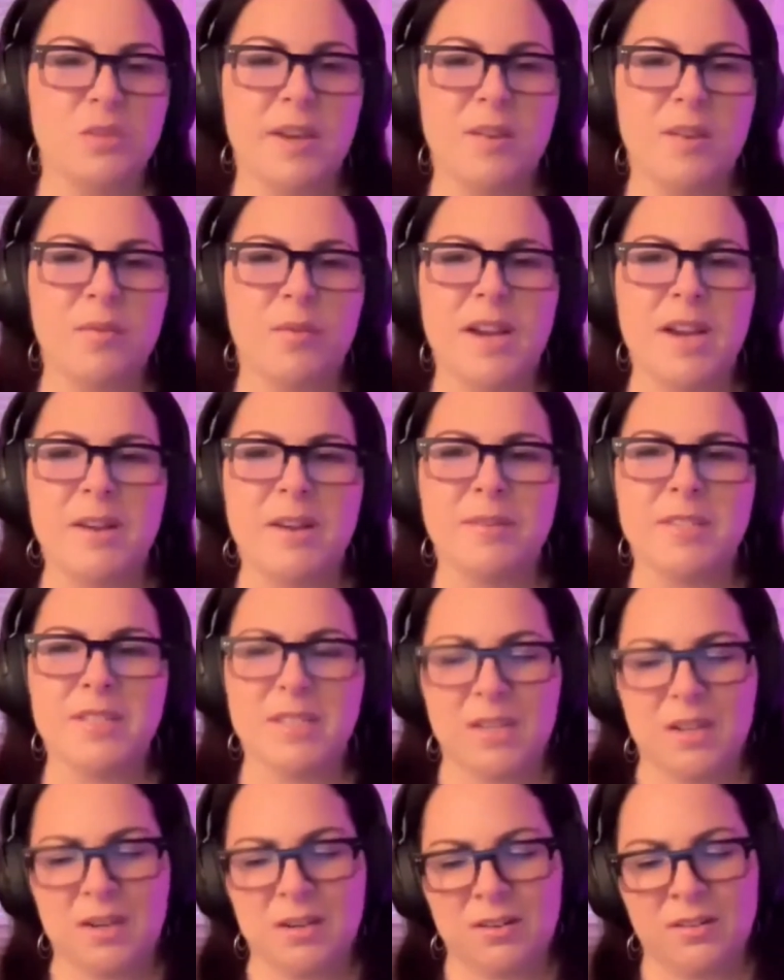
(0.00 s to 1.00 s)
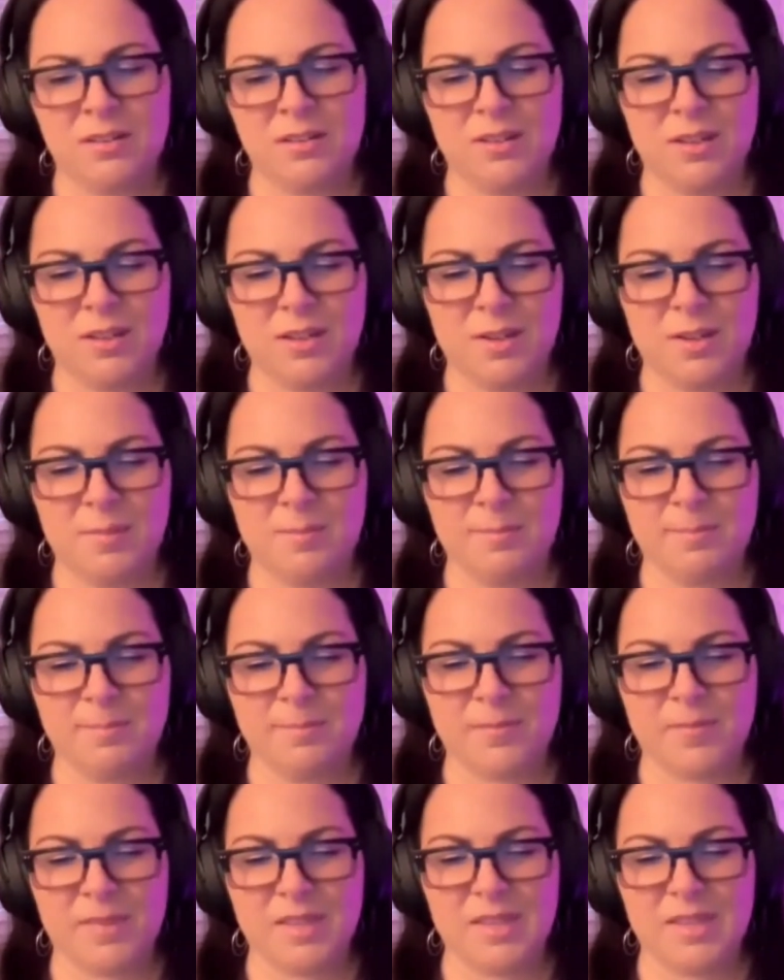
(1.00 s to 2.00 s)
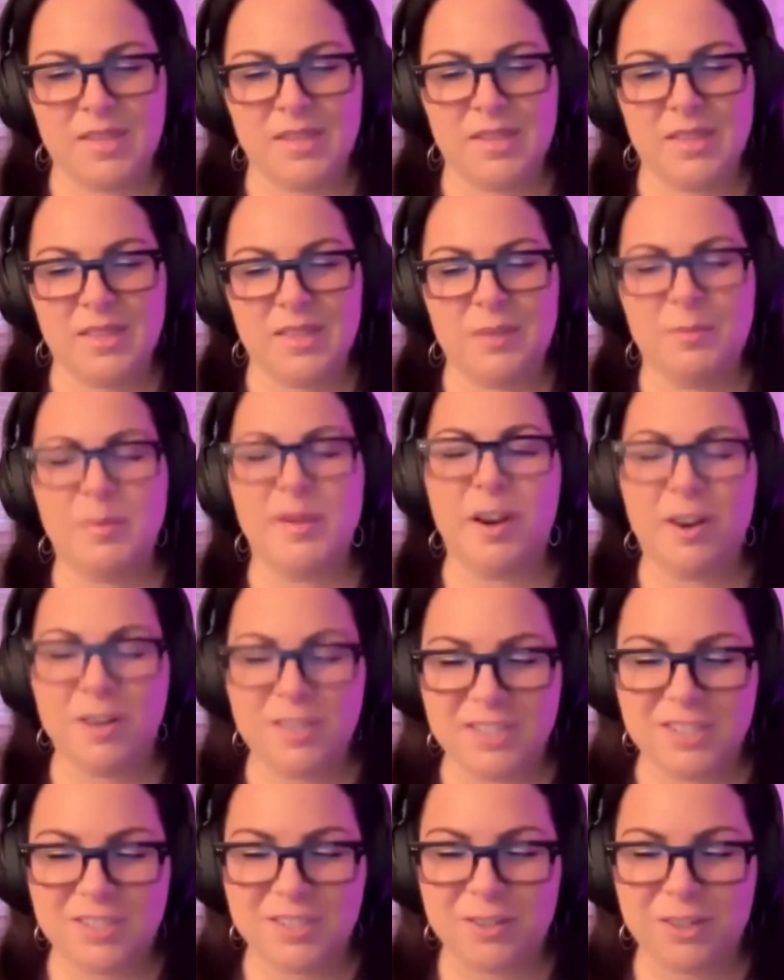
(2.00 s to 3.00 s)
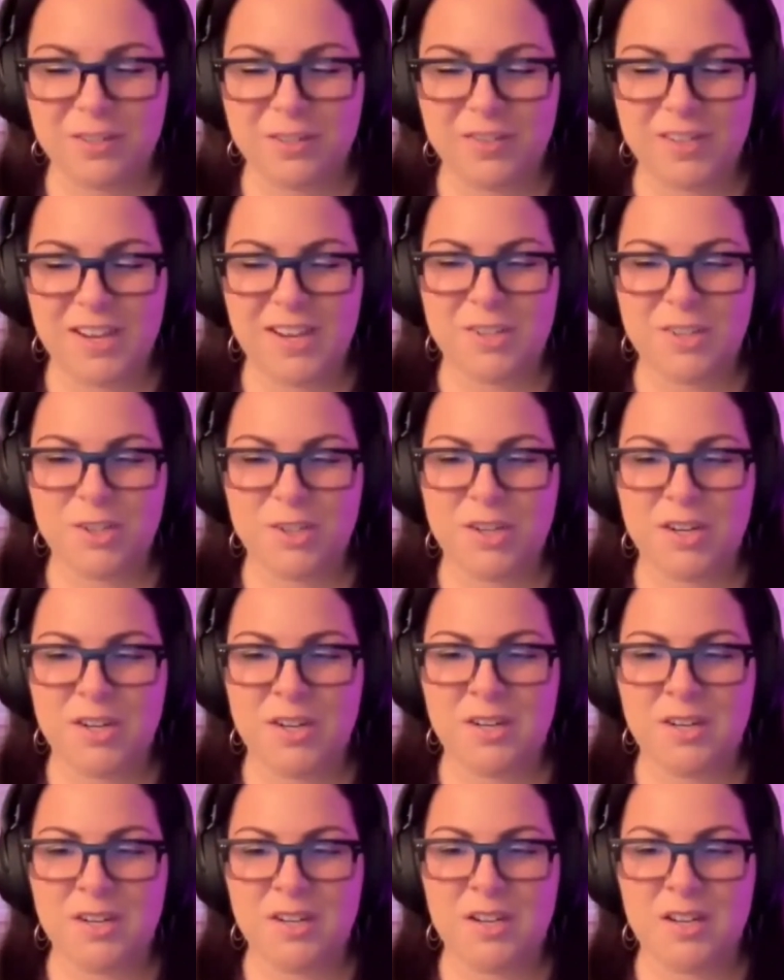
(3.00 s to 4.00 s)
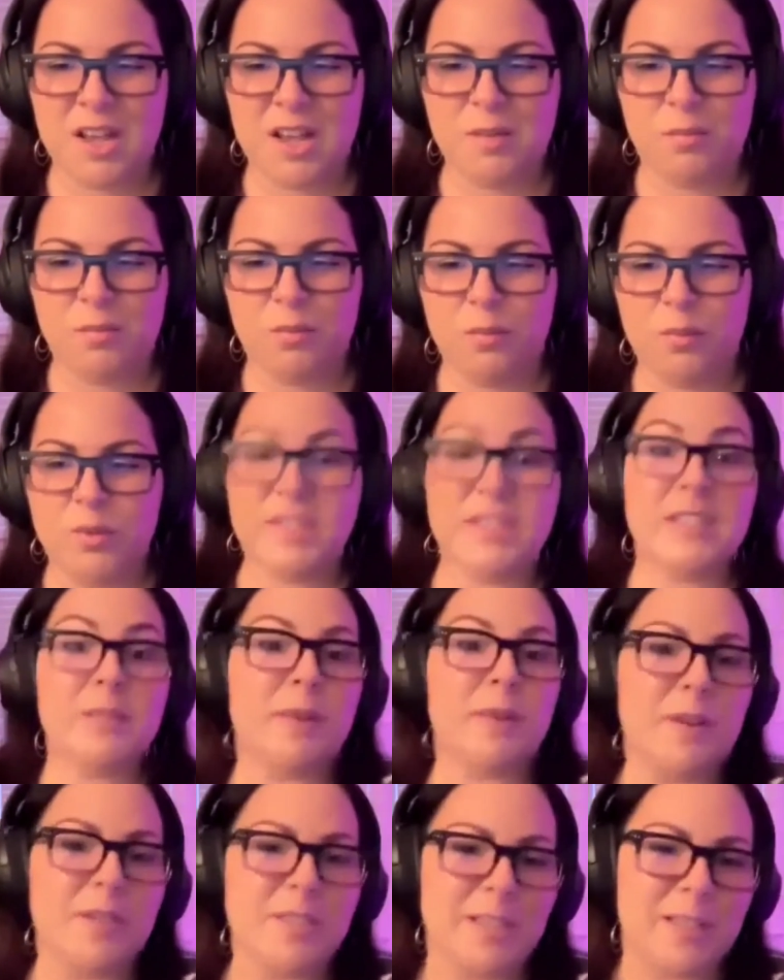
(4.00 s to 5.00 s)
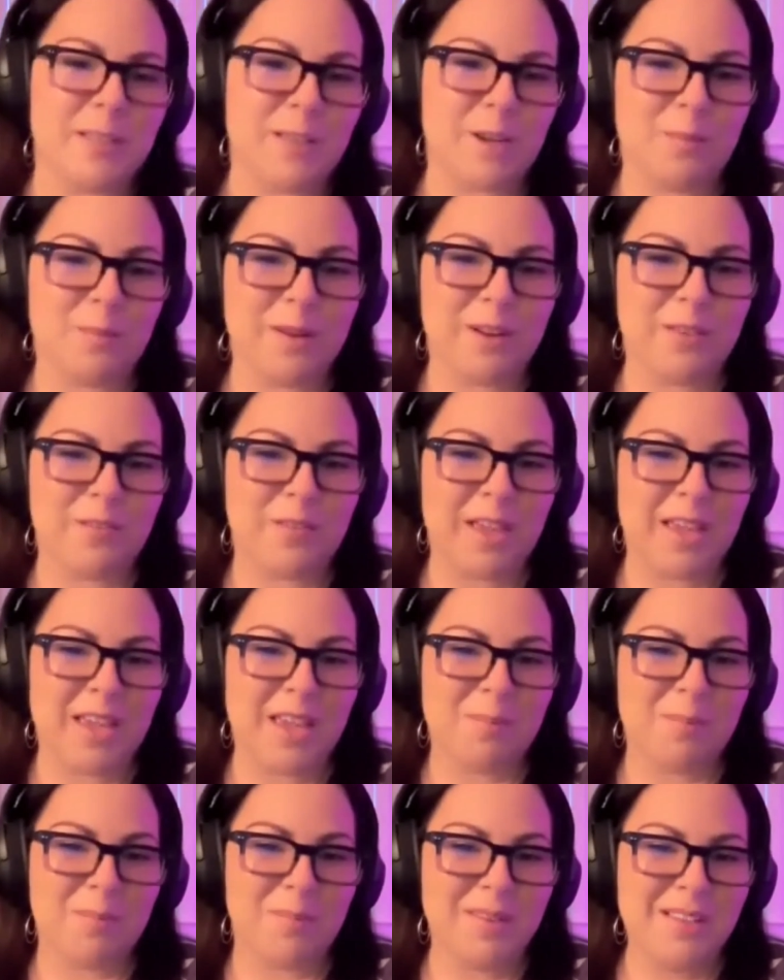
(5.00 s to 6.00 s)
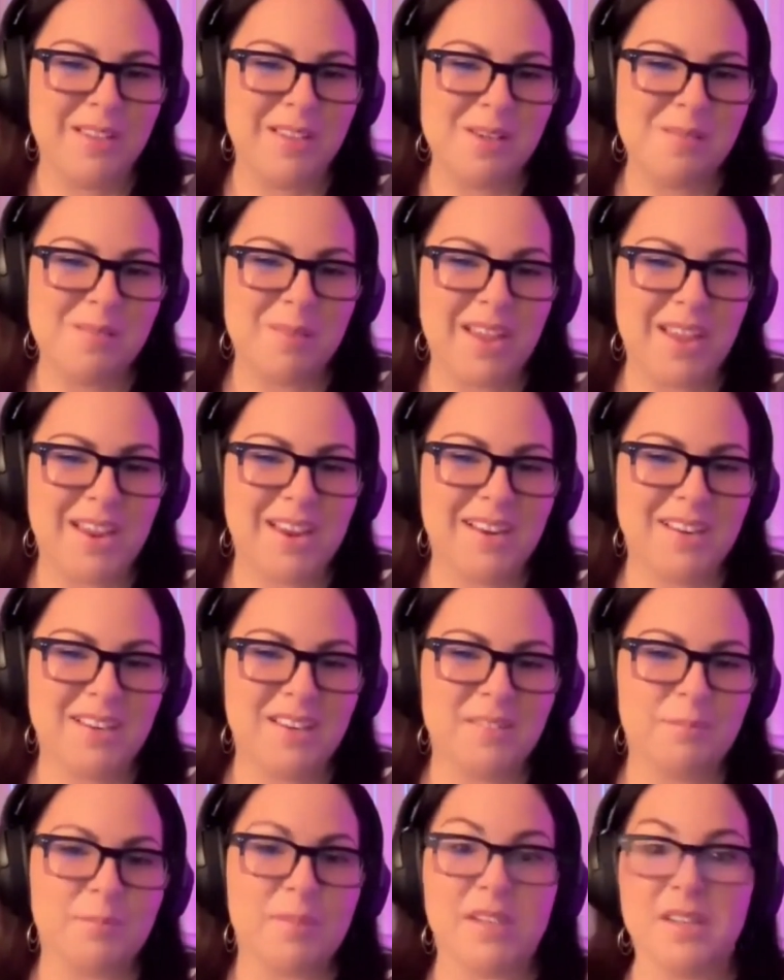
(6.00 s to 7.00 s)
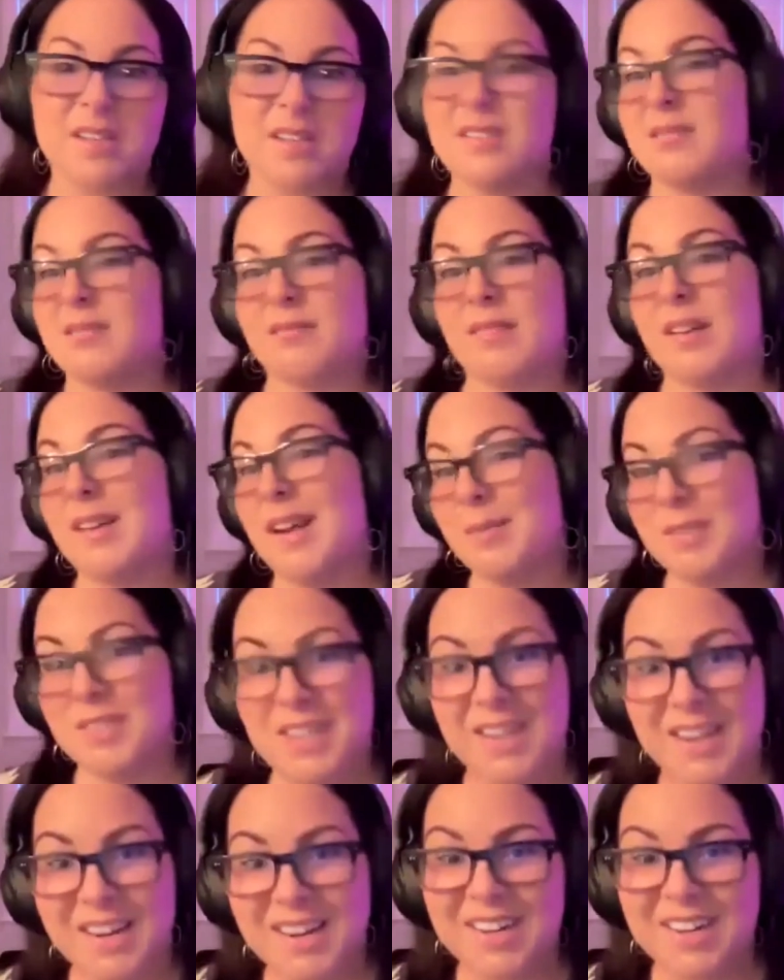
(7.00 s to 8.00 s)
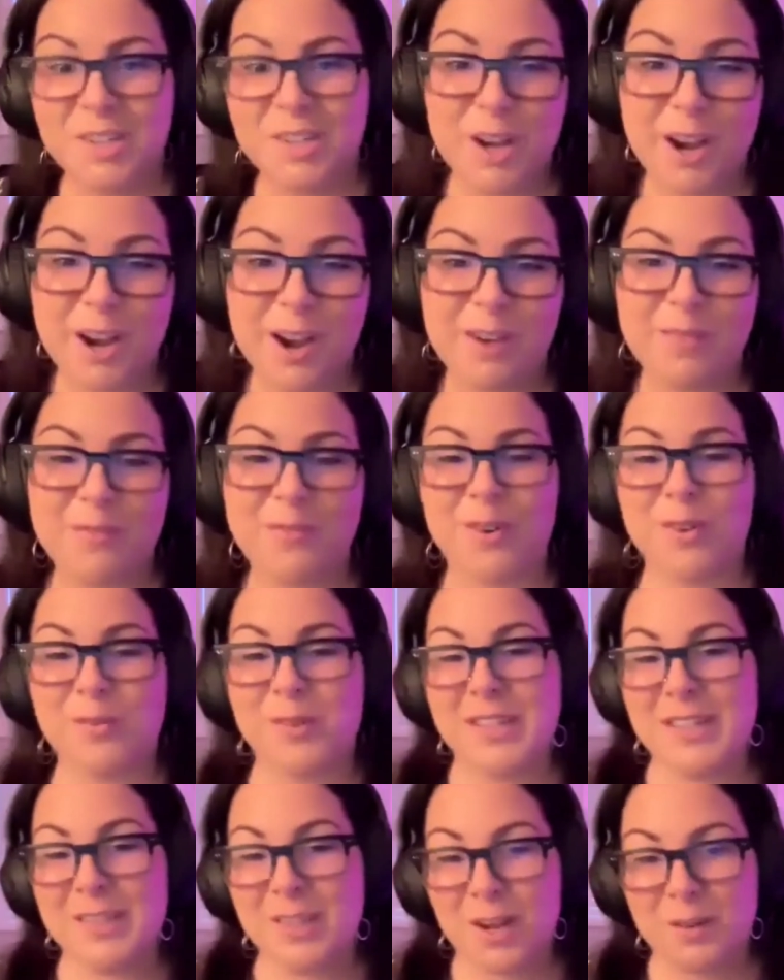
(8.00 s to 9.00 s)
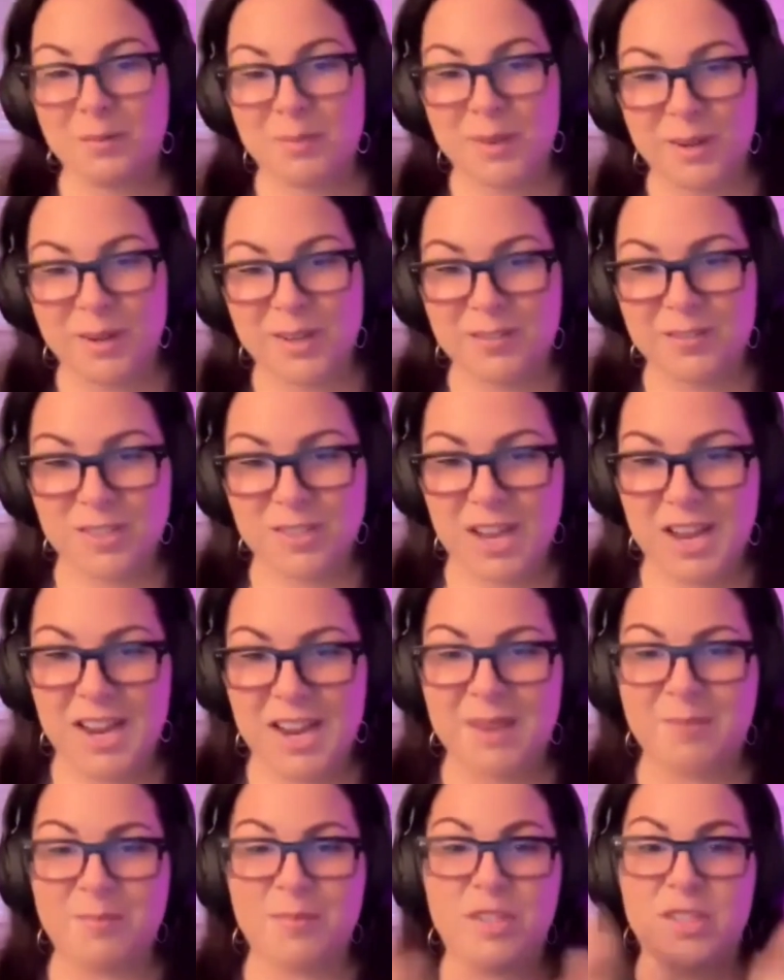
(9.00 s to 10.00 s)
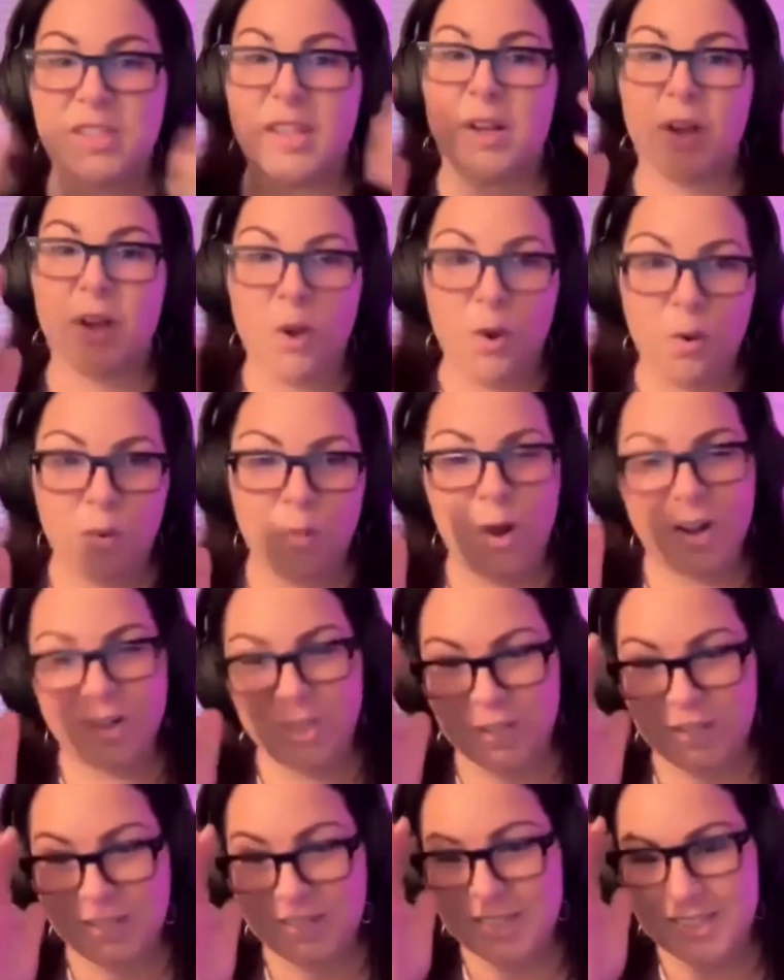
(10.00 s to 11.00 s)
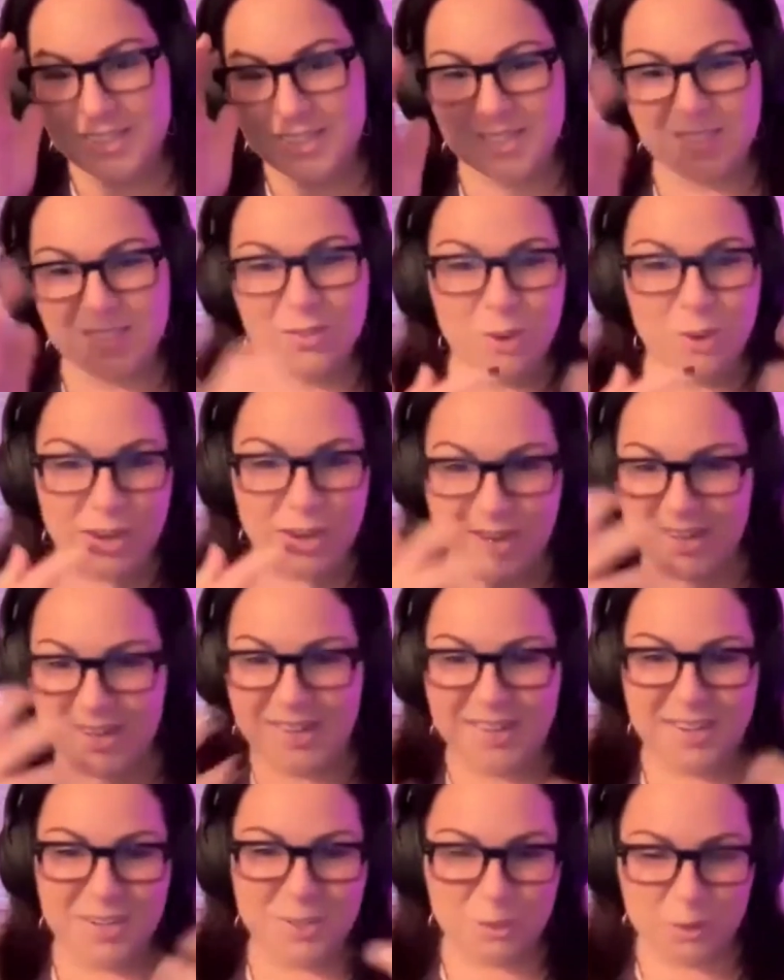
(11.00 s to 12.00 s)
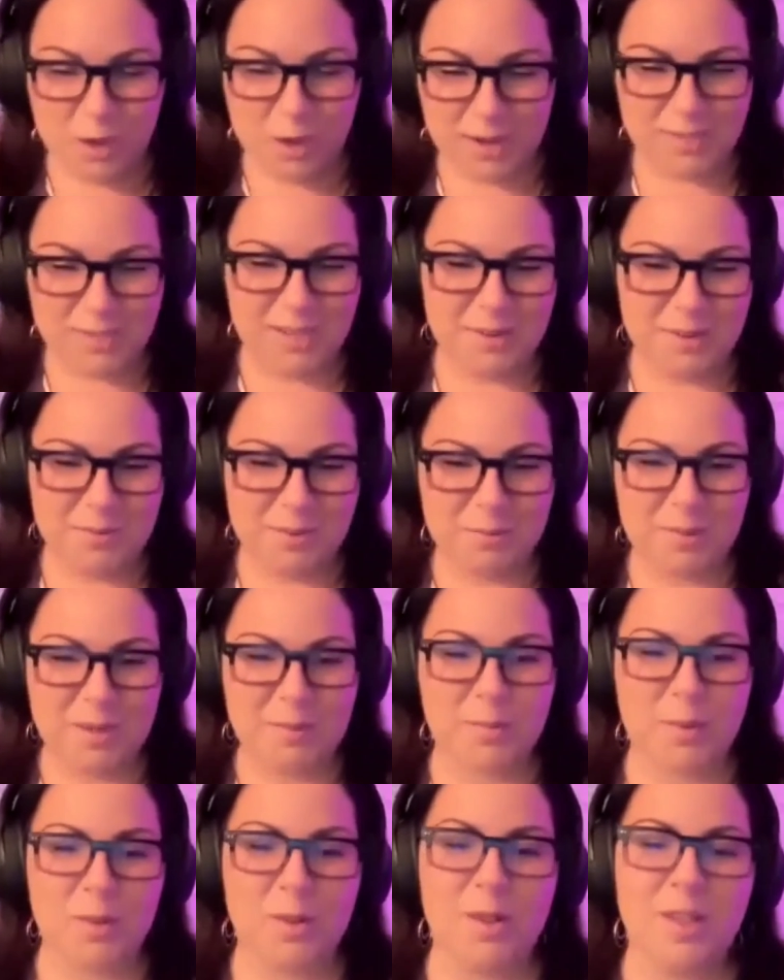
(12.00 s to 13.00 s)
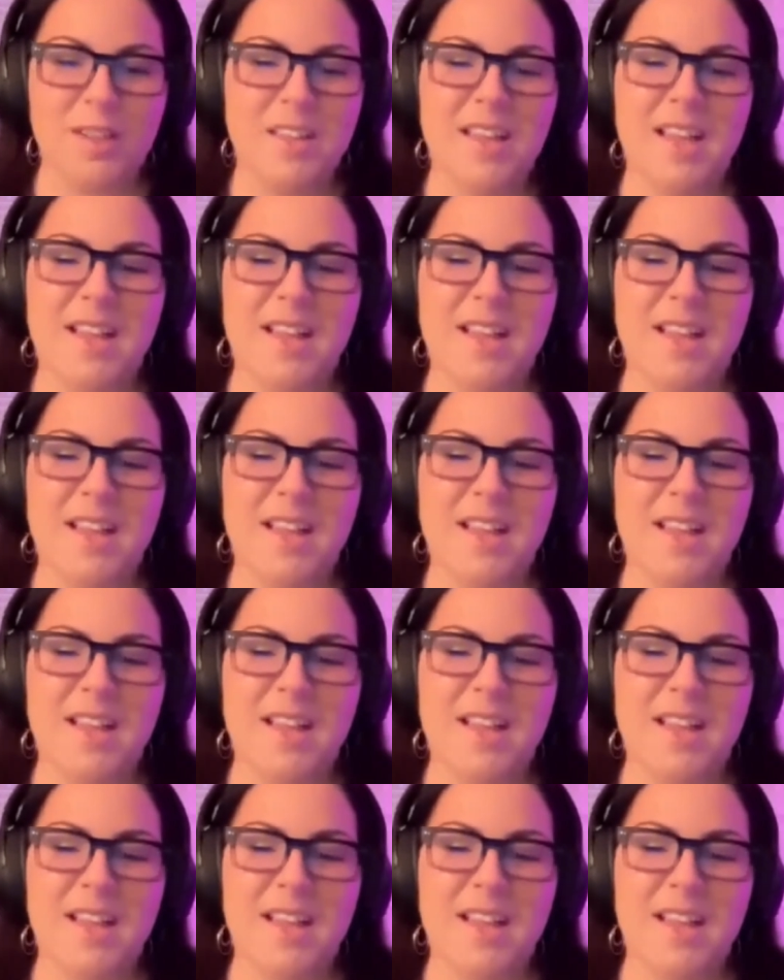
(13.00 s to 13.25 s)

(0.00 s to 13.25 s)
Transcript: it. When I was in the PRT certification, I was experiencing a little bit of hip pain because I was sitting in a chair for a really long period of time, just like watching this training and interacting with people.